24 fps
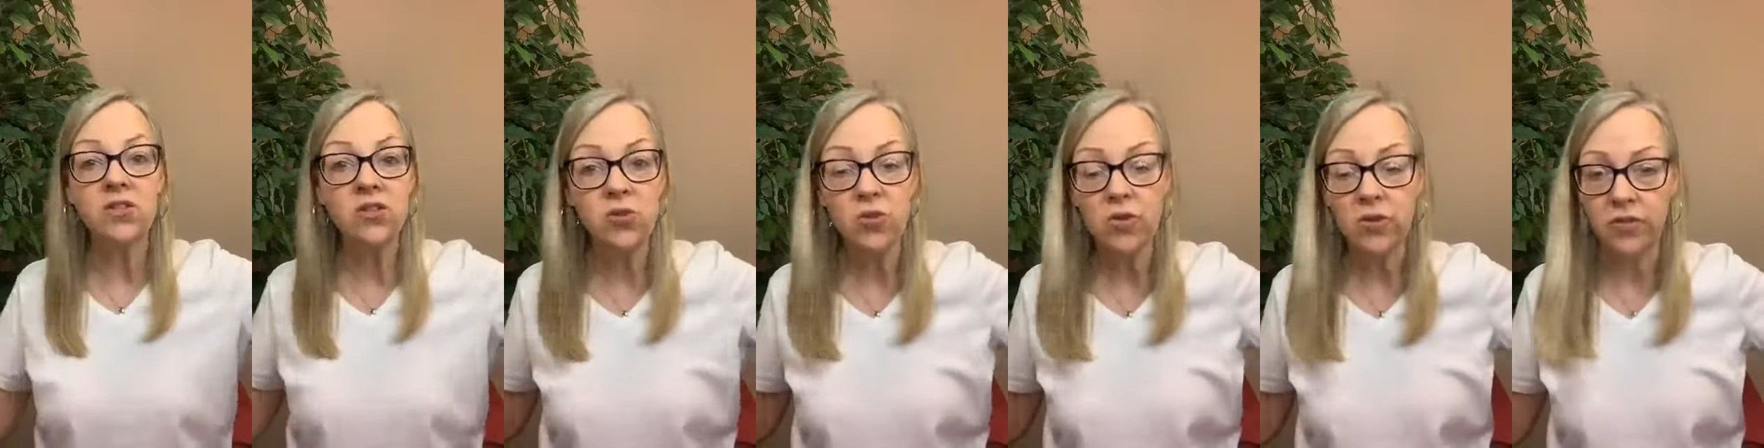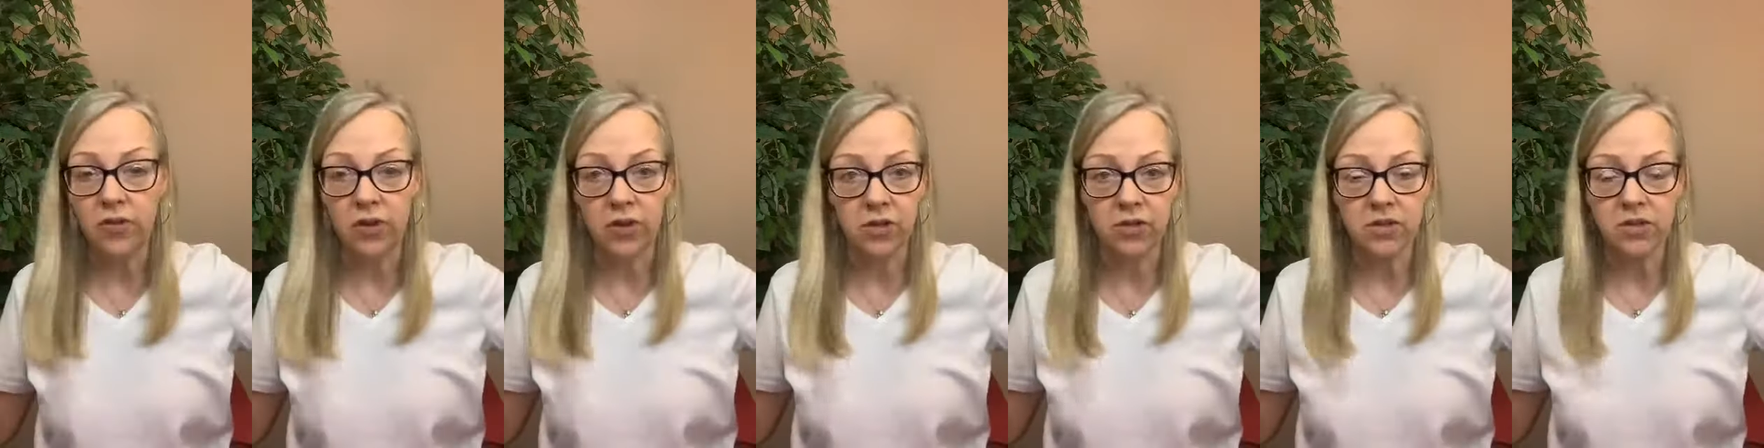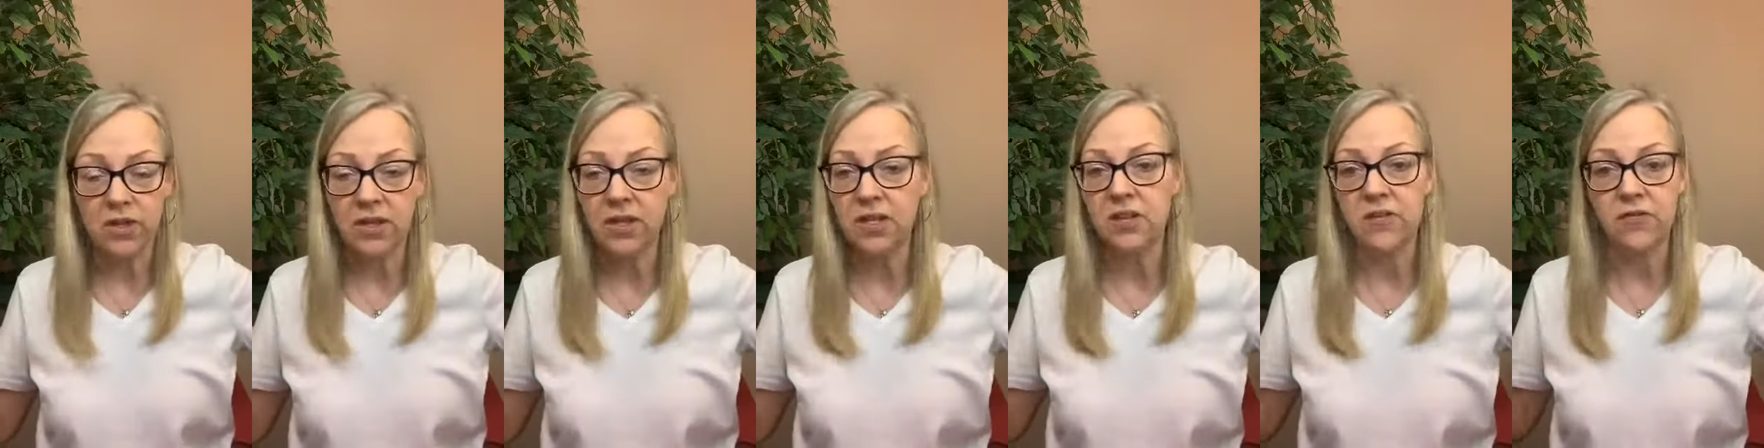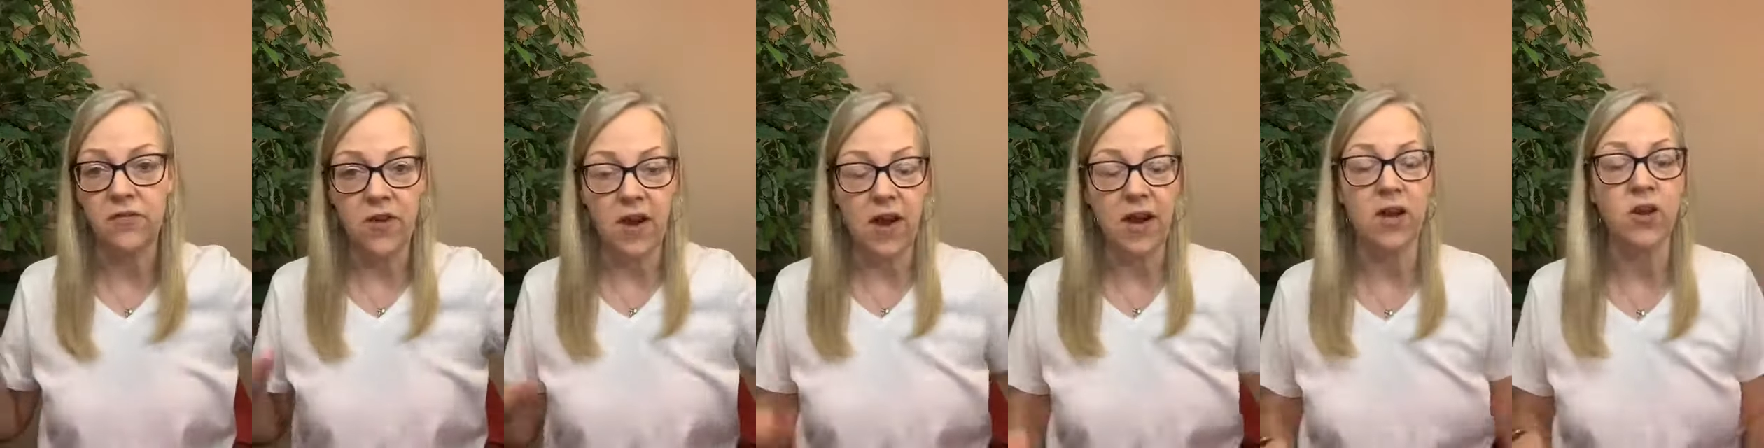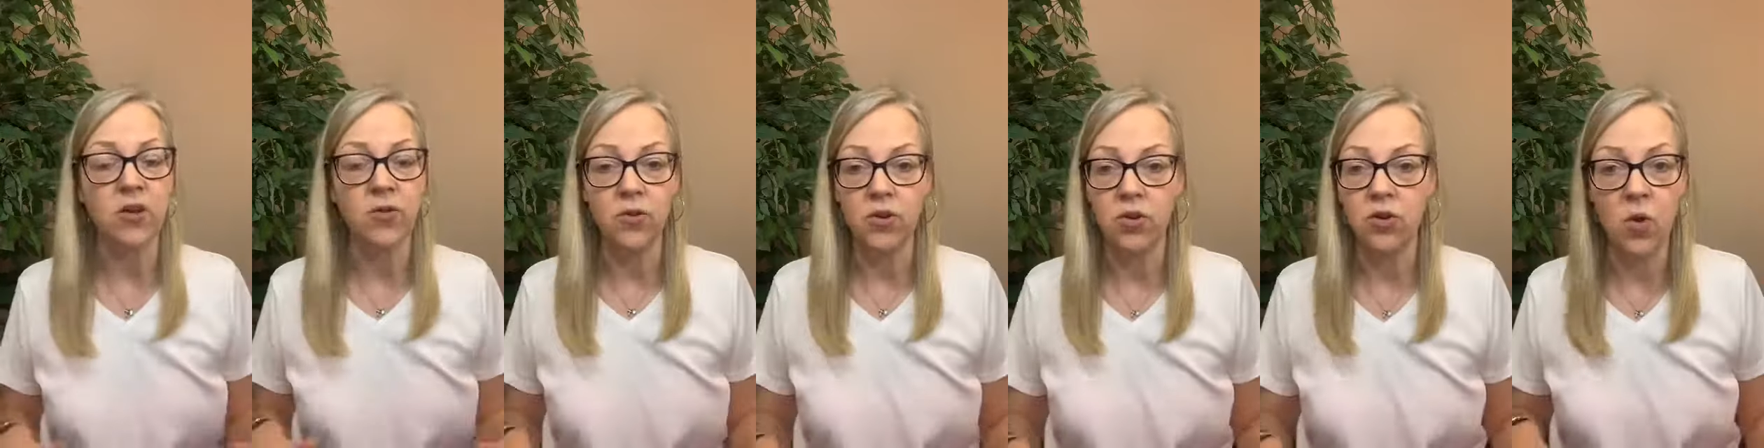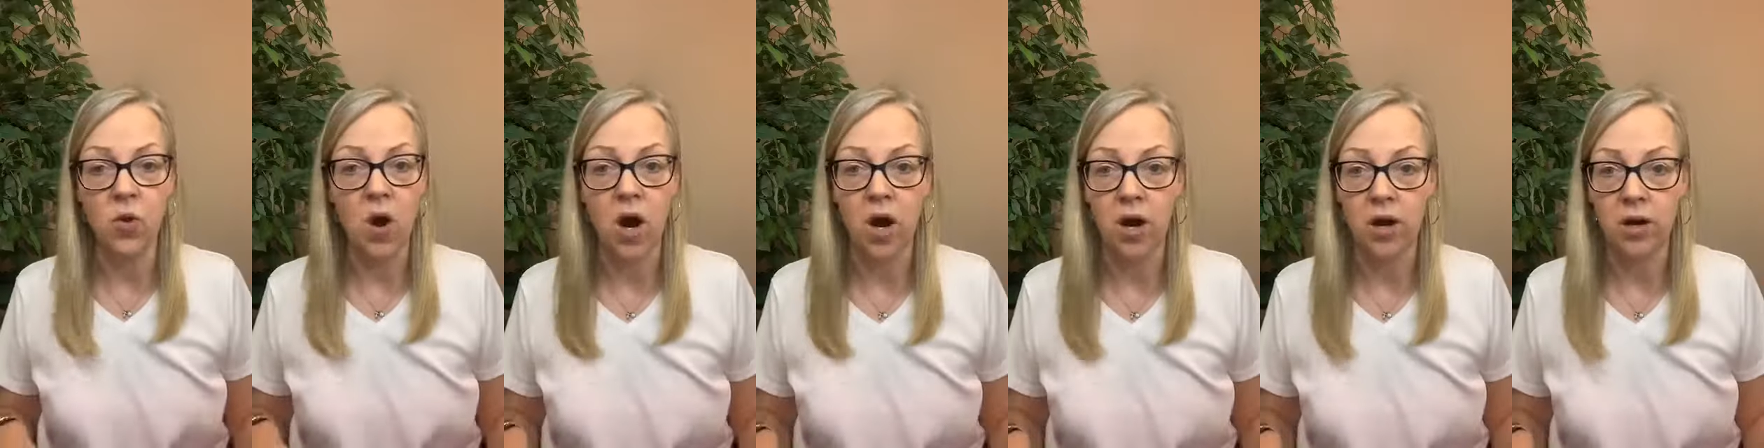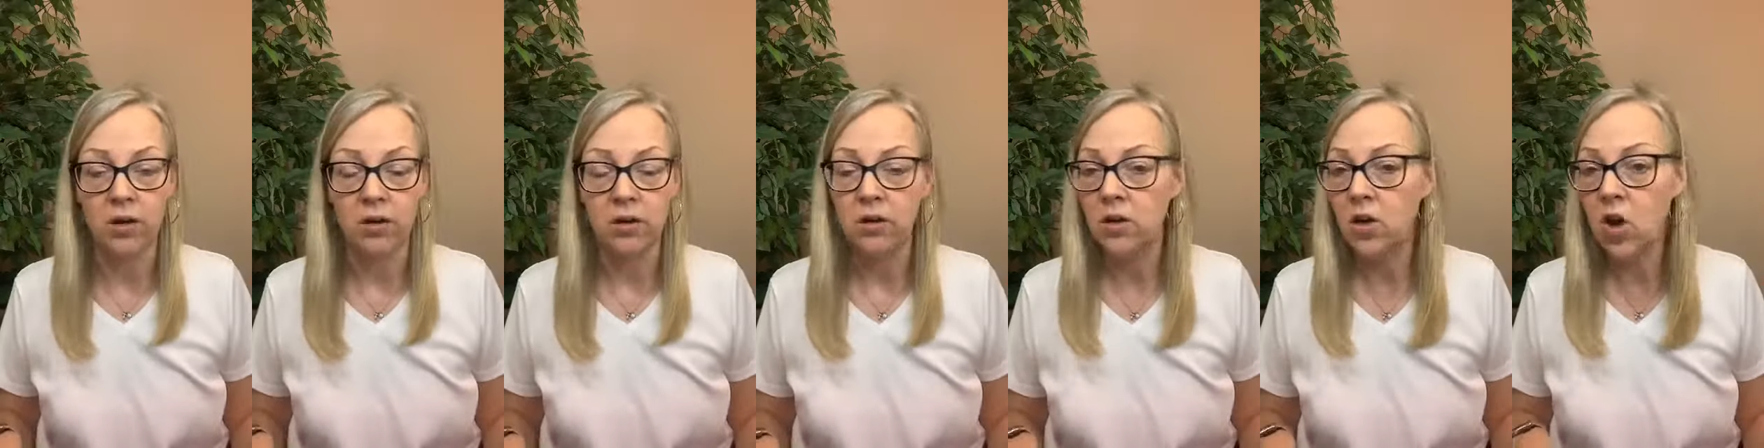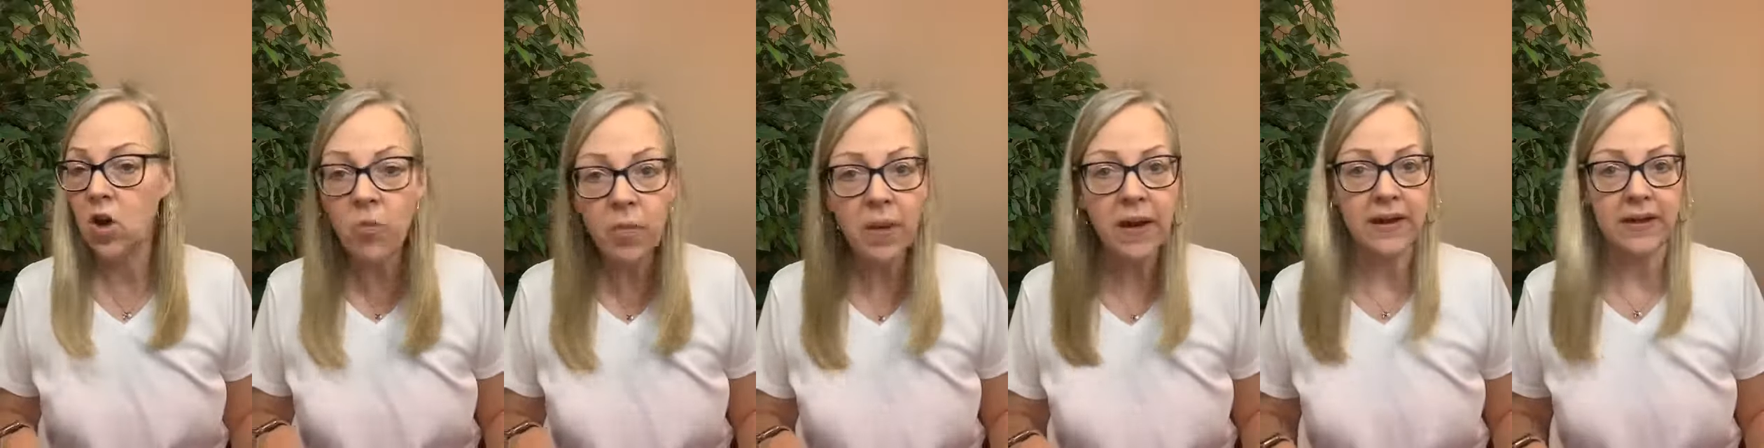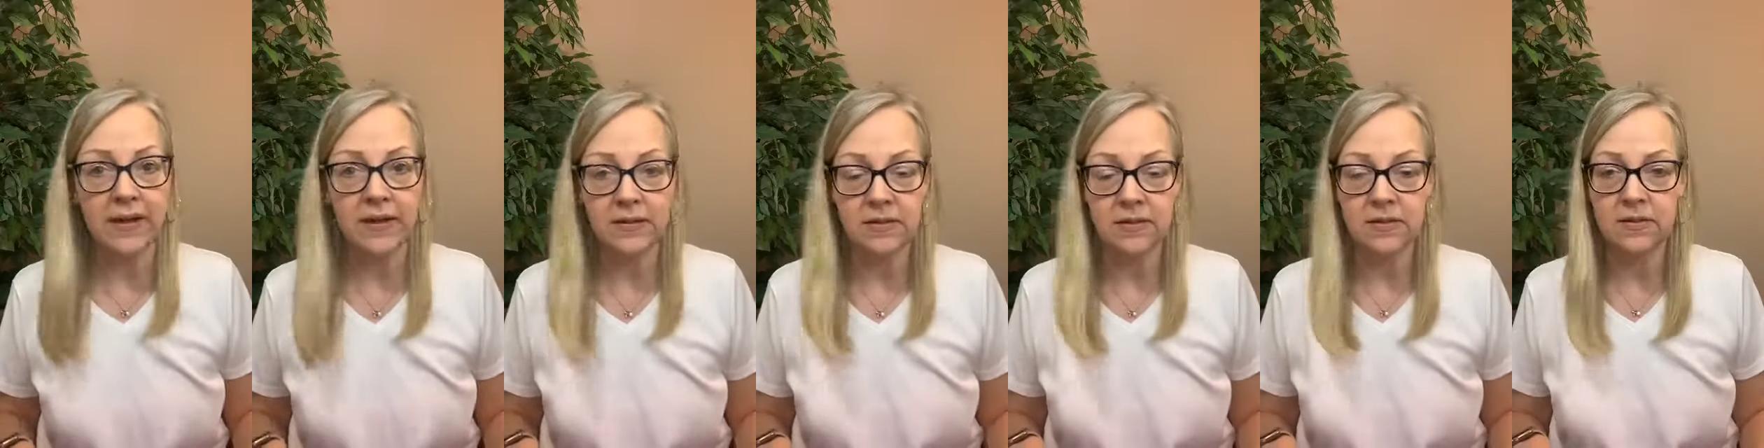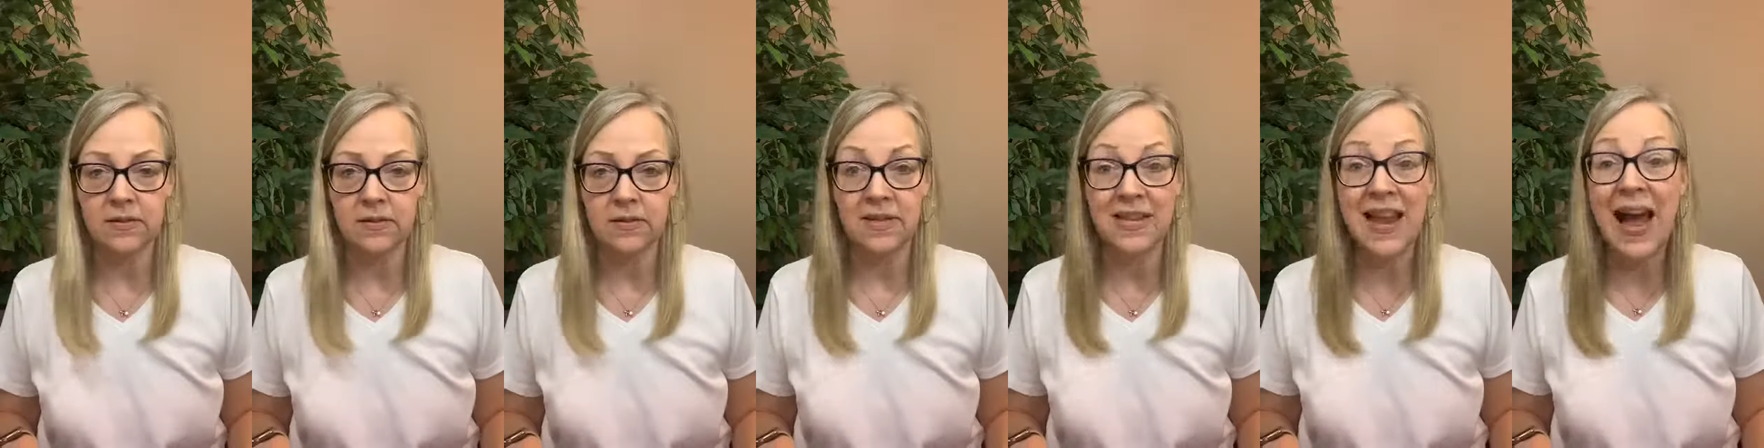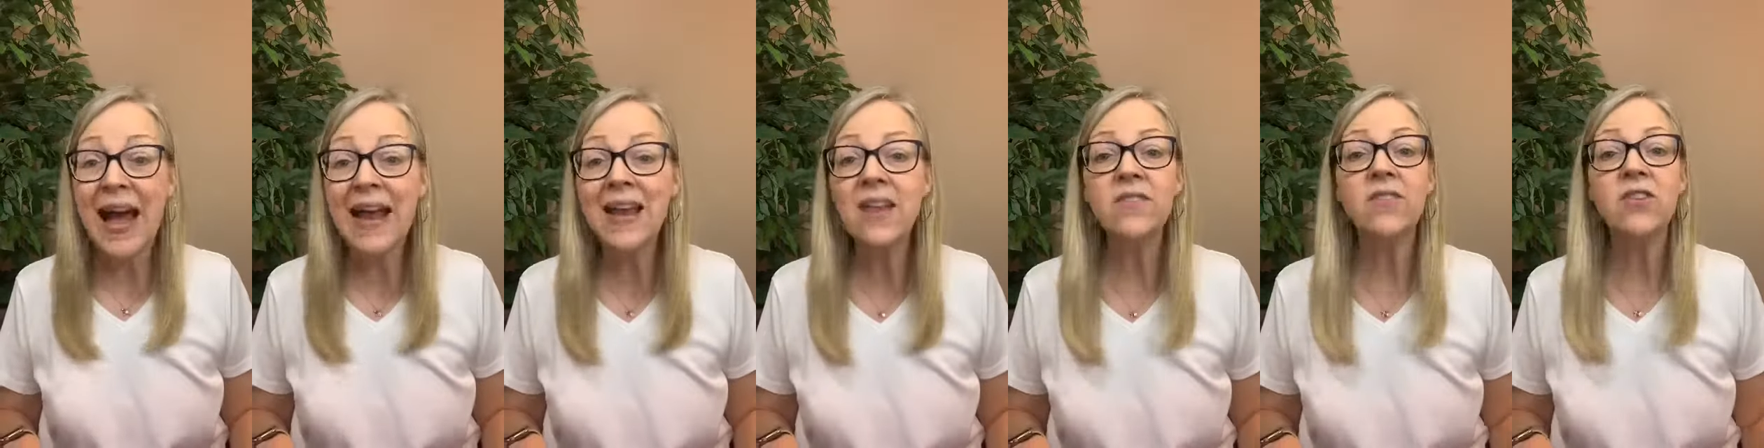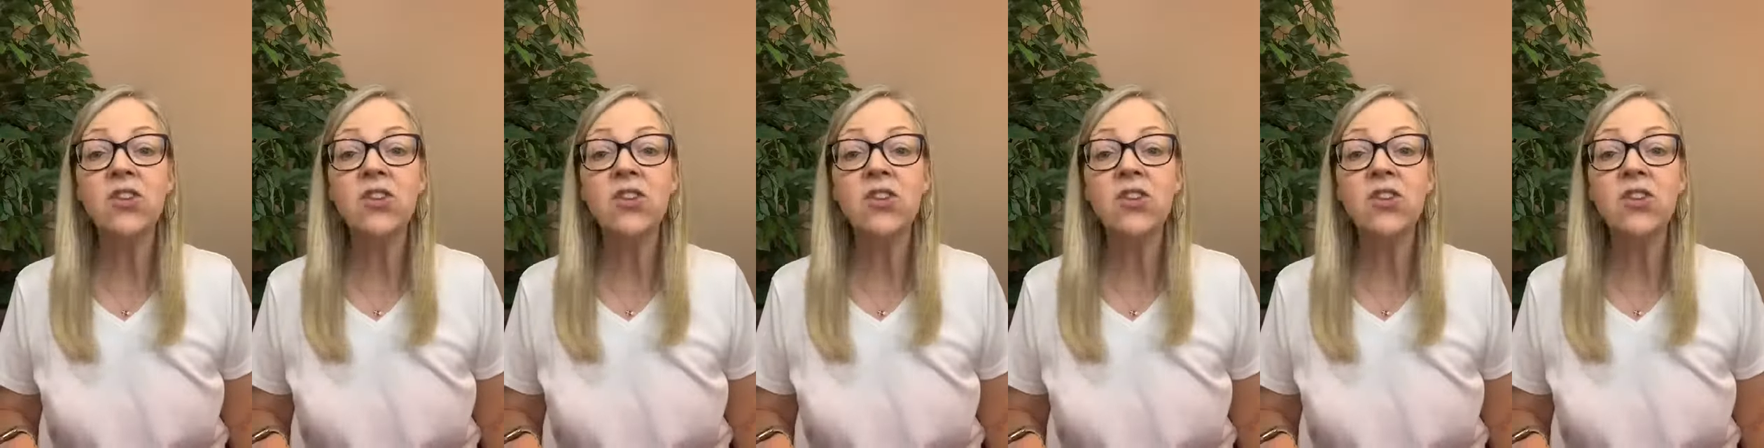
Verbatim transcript: universe can define who you are. Nobody's, not